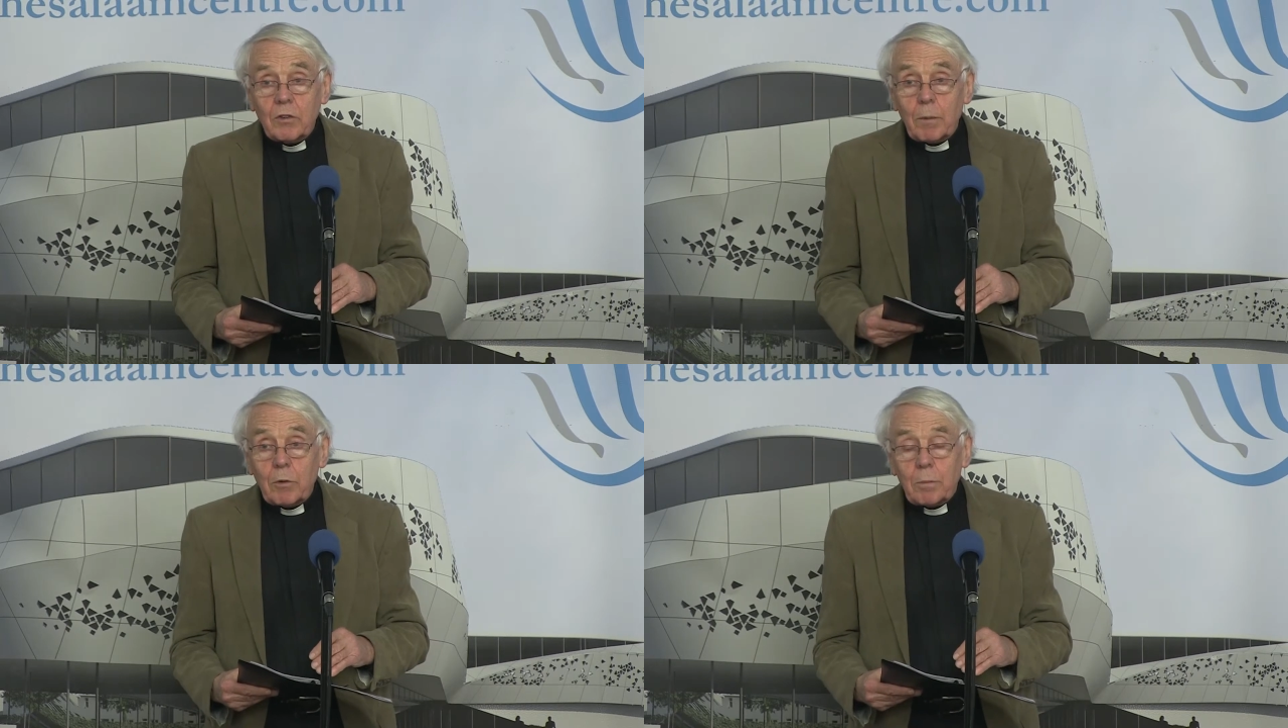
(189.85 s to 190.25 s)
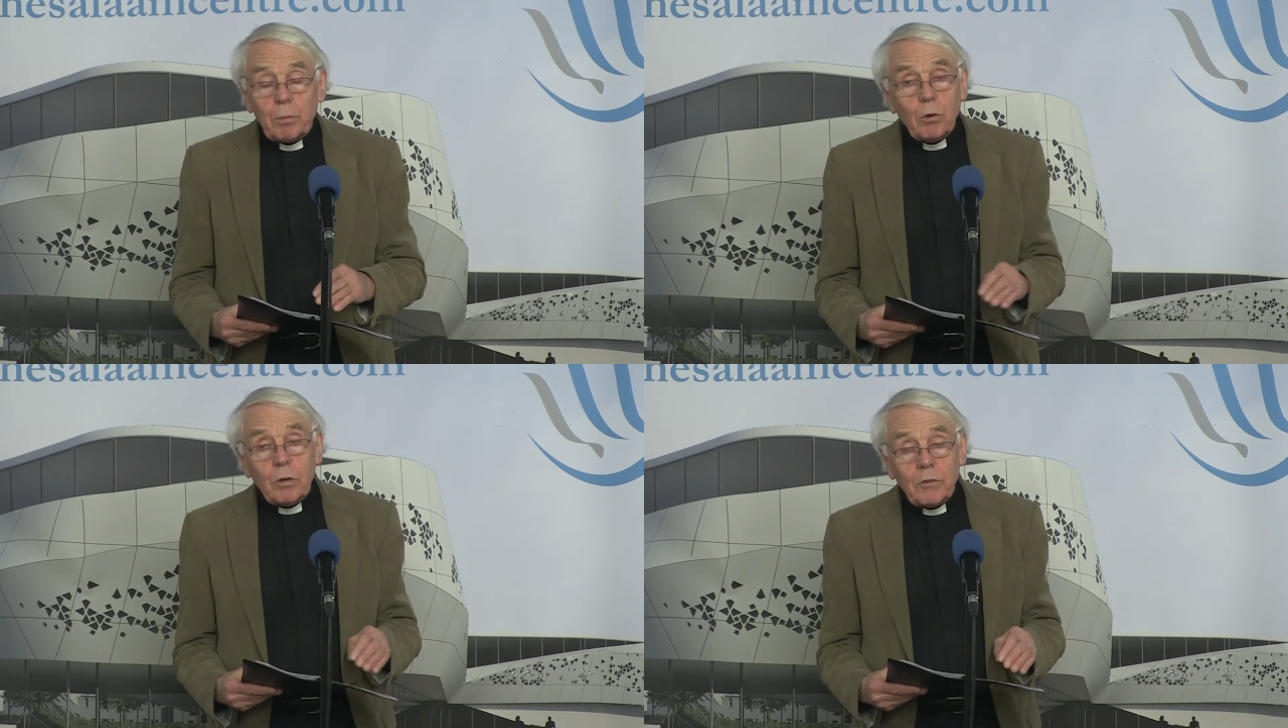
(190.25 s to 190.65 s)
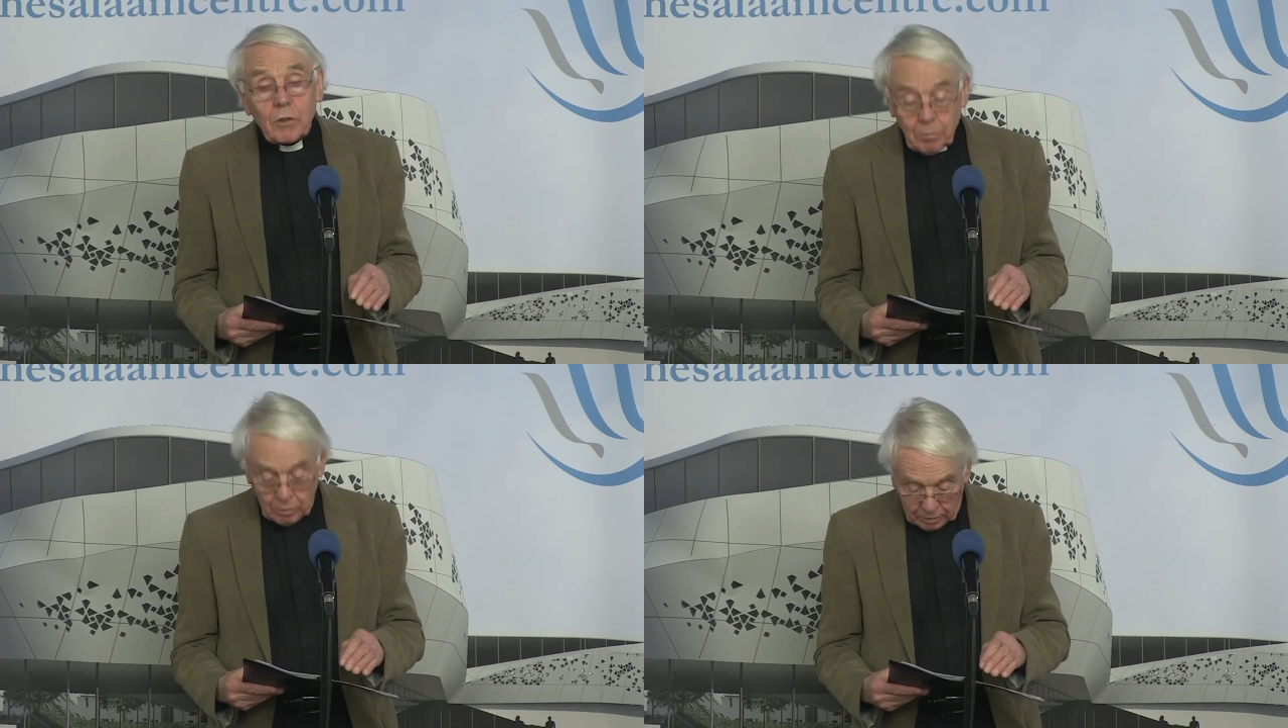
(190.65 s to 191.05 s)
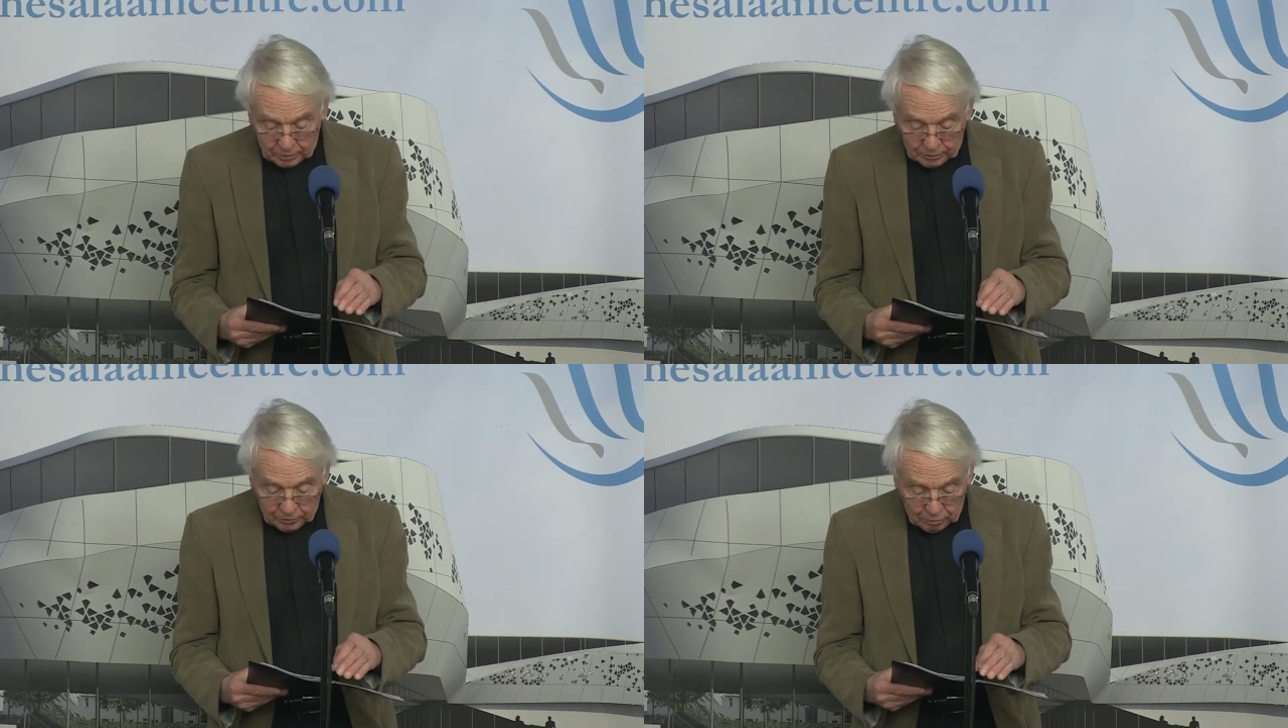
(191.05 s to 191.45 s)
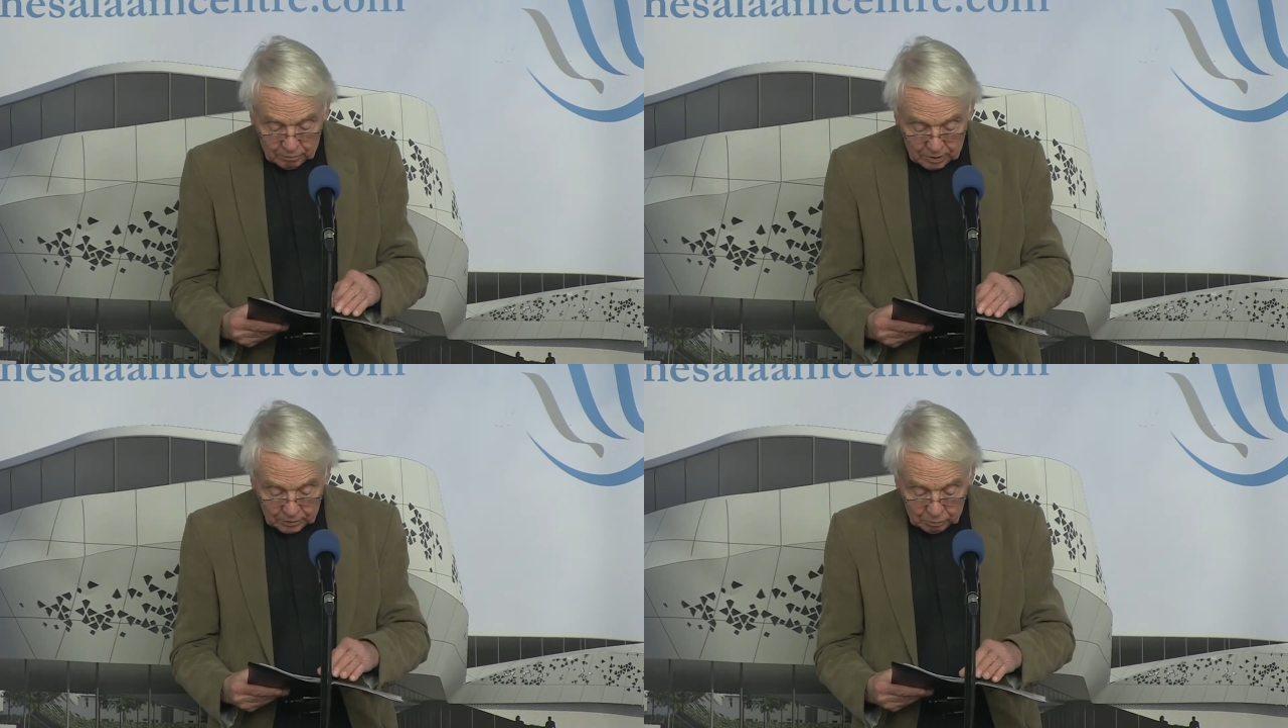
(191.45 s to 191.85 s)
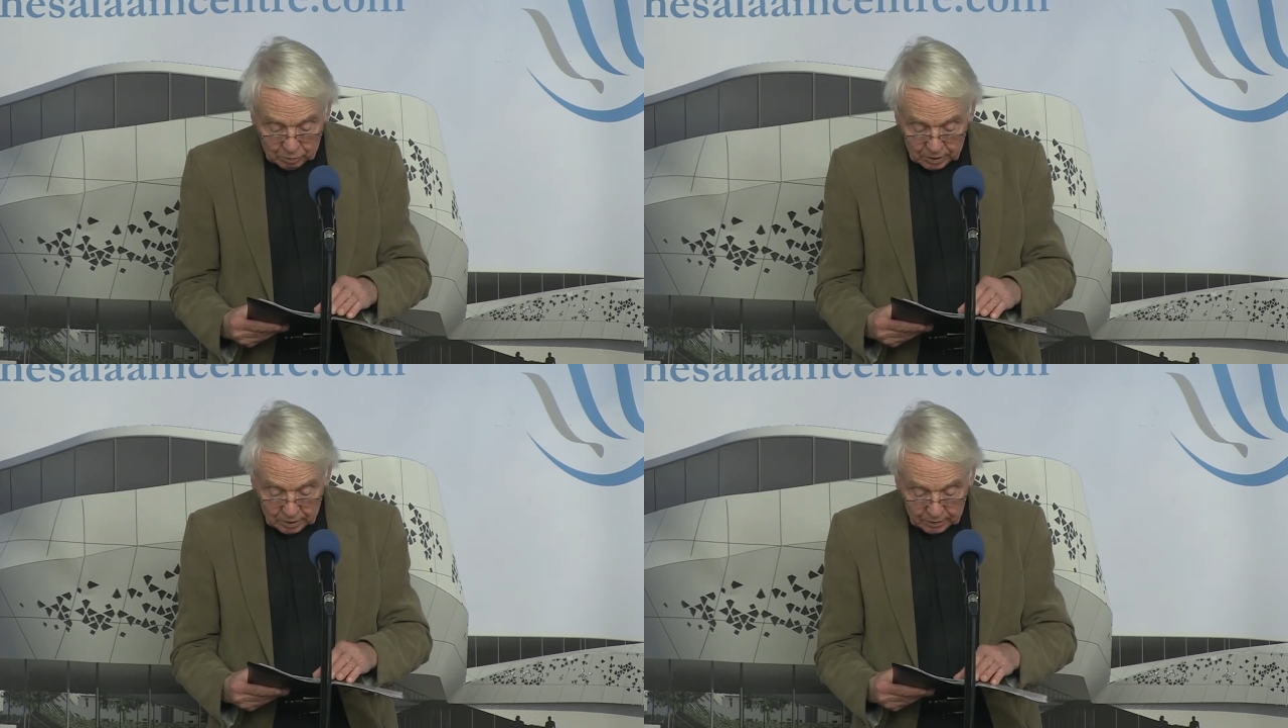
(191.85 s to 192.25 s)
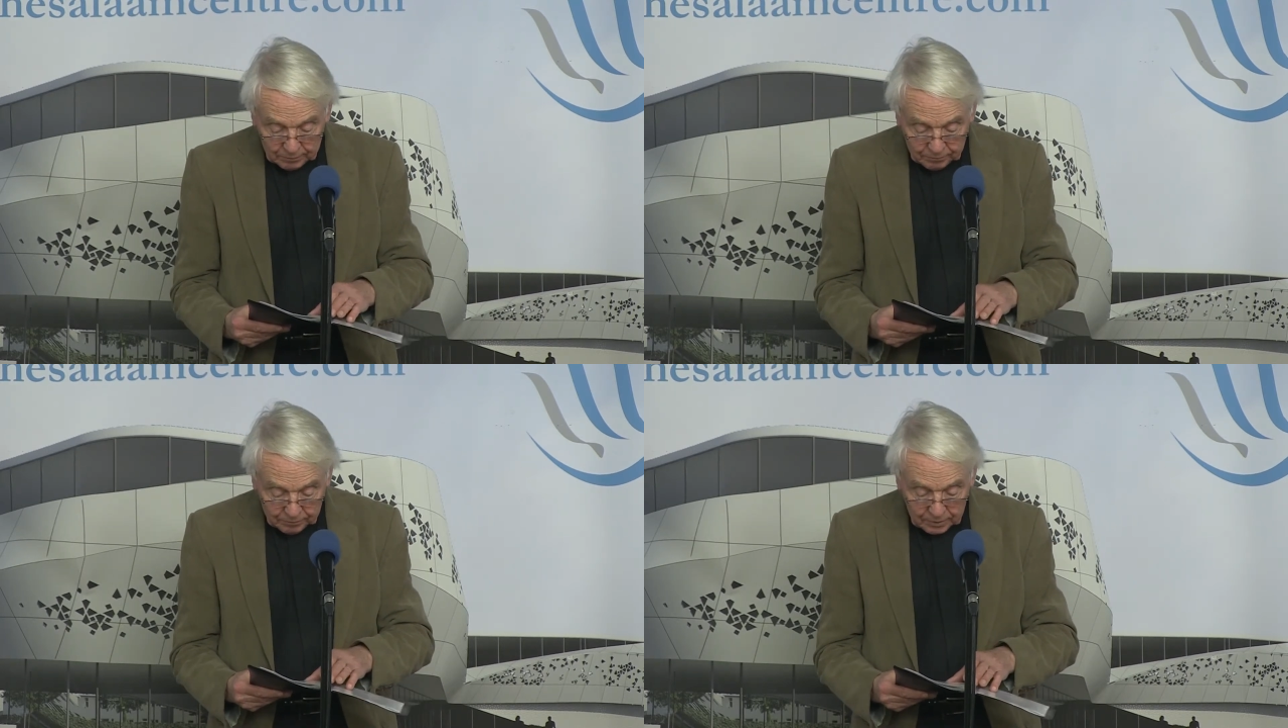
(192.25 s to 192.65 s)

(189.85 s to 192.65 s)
some of the poorest communities around the world.